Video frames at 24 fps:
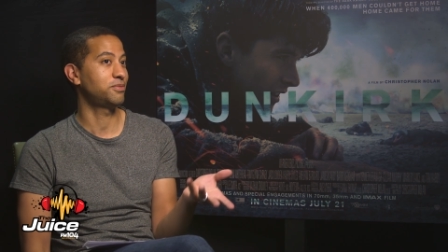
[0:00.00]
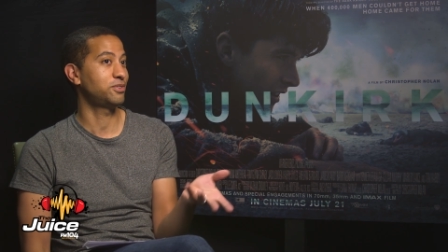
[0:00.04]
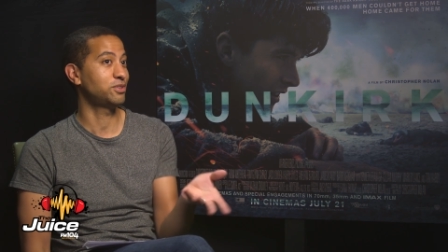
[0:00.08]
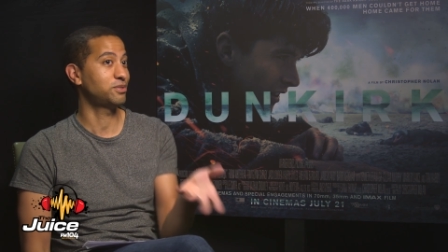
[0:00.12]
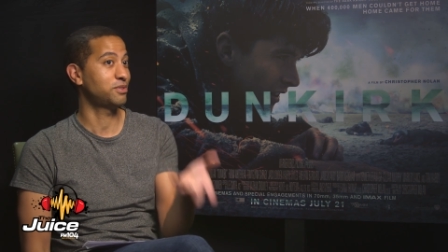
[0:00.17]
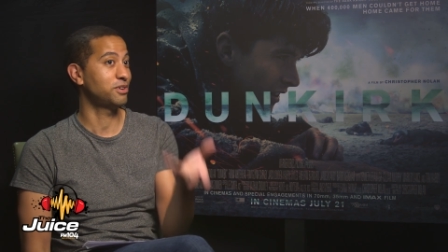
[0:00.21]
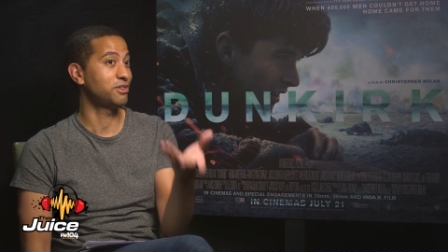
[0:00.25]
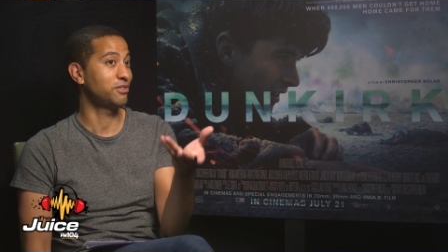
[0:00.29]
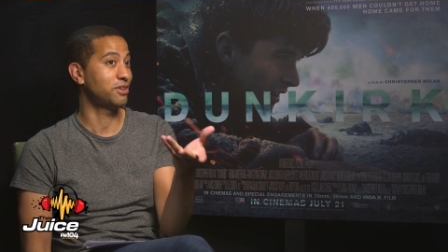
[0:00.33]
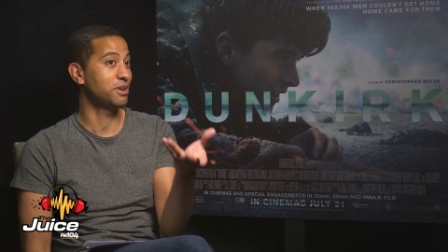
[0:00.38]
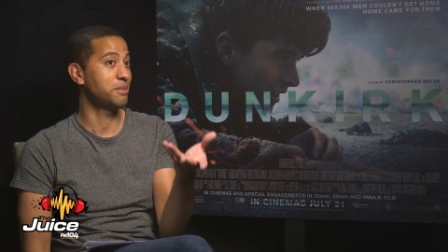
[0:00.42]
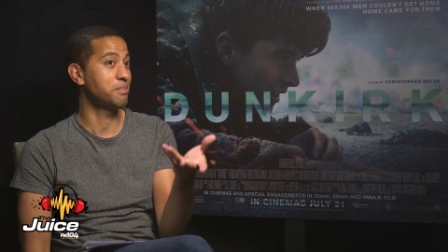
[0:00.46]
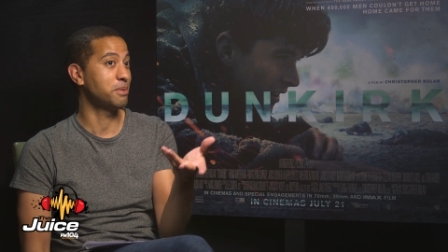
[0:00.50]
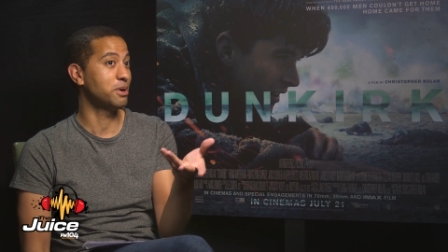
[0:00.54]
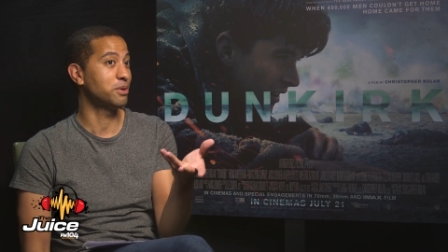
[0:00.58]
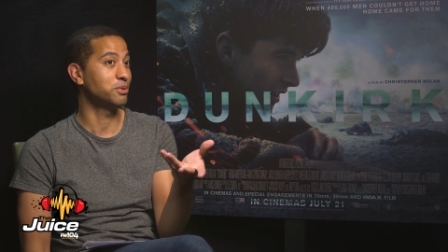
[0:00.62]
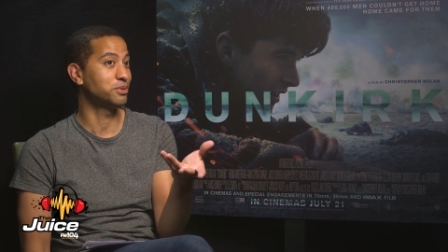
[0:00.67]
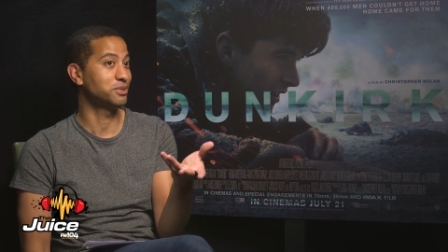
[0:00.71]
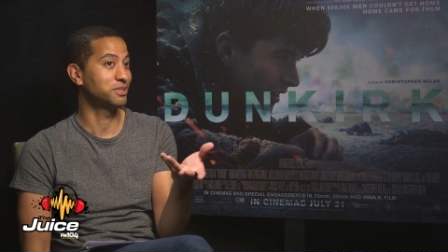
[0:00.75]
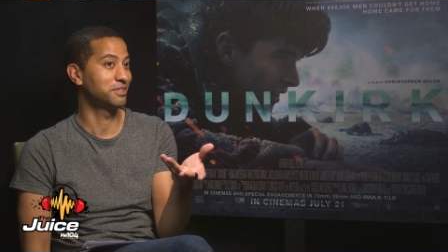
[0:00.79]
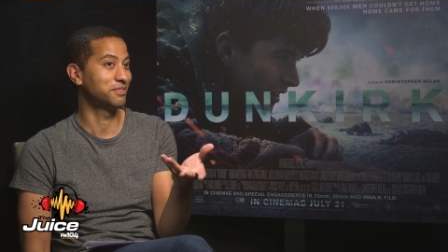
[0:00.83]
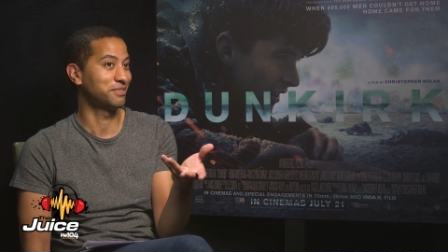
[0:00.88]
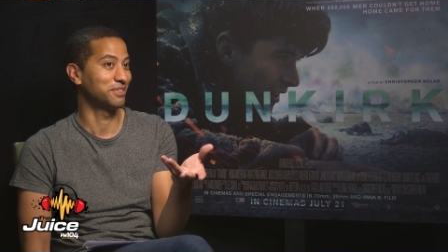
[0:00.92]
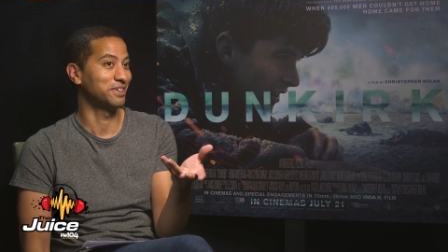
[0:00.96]
First of all, you're on a boat
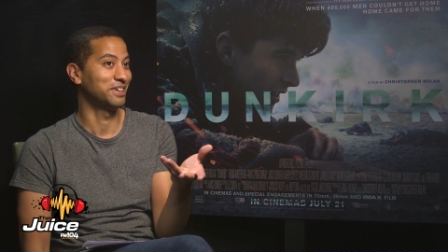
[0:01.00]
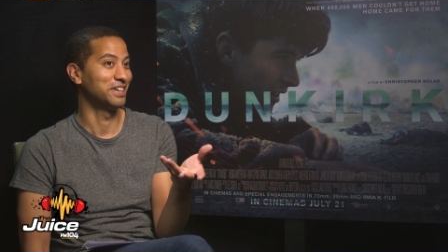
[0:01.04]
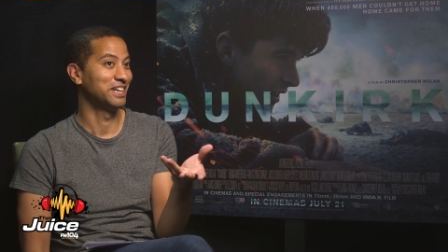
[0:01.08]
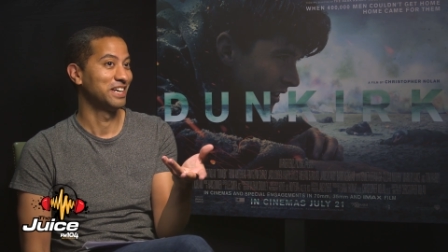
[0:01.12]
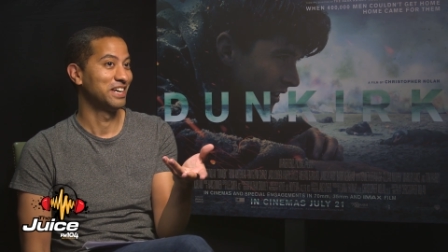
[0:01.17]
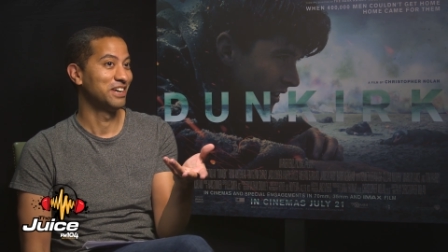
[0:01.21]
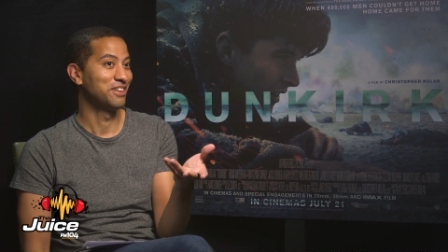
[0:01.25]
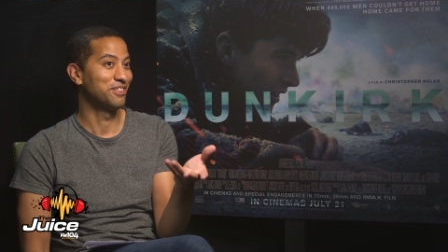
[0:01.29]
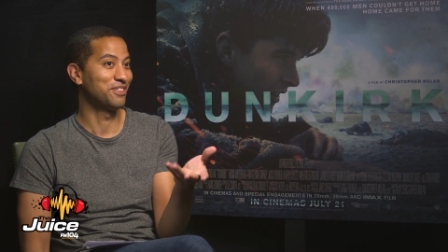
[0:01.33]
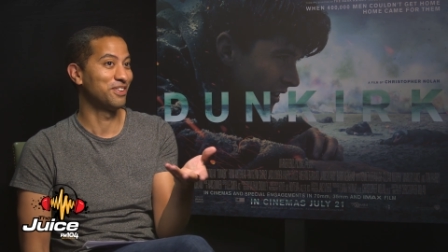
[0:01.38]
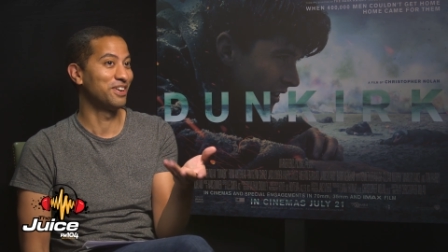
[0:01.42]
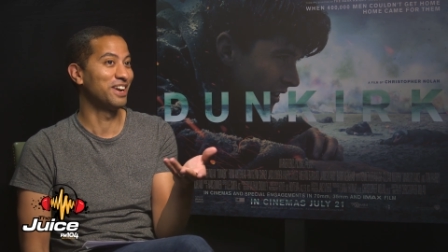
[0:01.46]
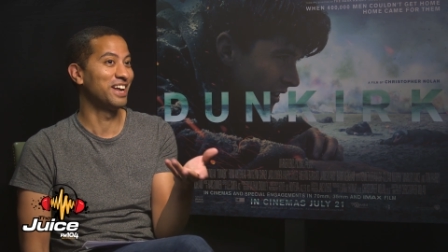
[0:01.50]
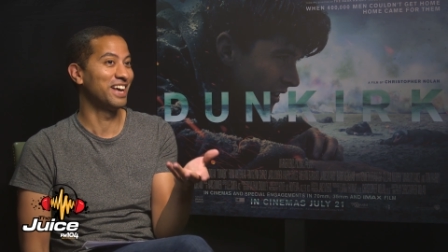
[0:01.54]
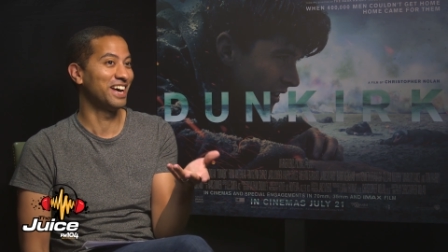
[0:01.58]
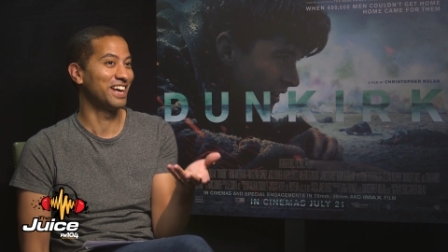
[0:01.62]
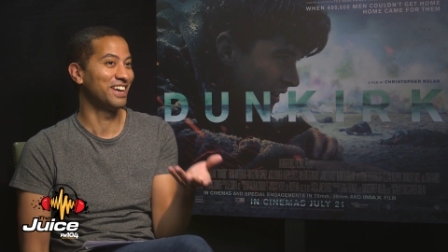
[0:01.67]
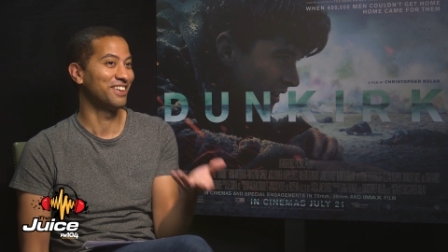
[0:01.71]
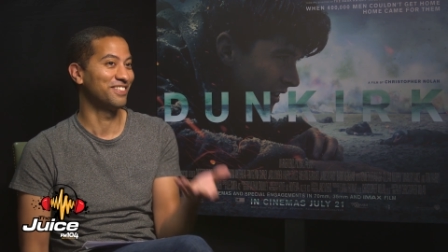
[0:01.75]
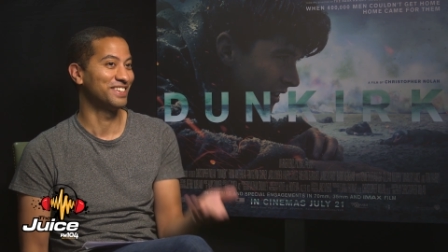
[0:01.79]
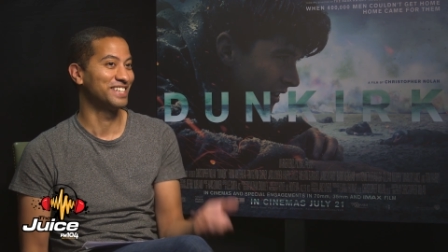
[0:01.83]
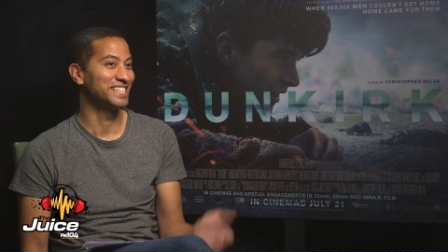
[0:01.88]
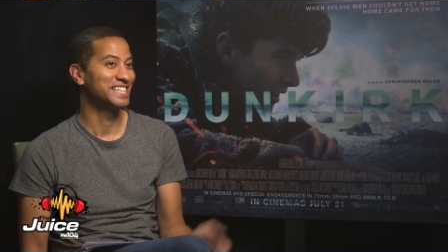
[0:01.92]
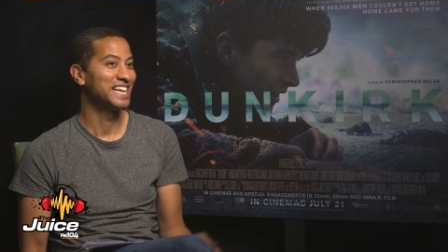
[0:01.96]
for a
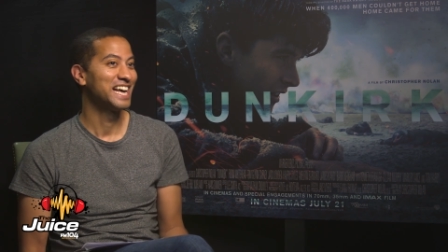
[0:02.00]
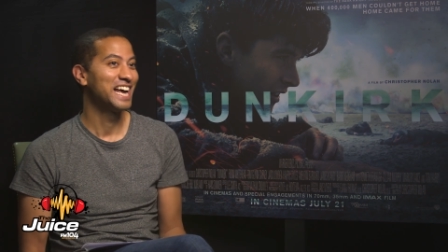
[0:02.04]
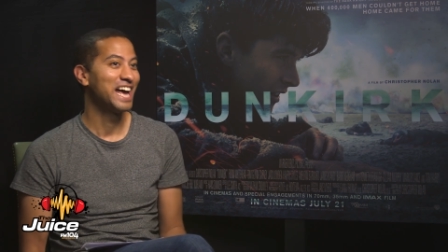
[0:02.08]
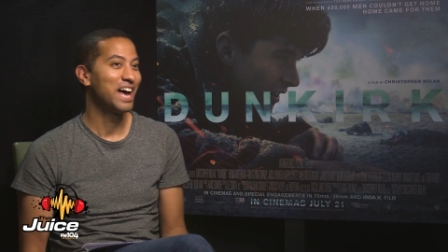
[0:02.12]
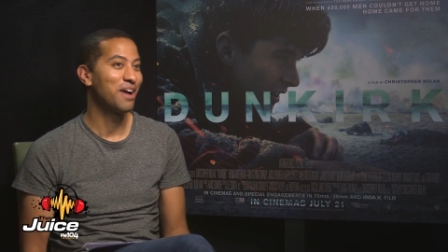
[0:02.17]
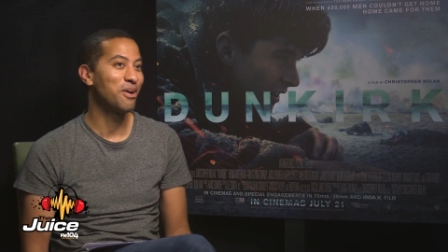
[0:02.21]
lot of it.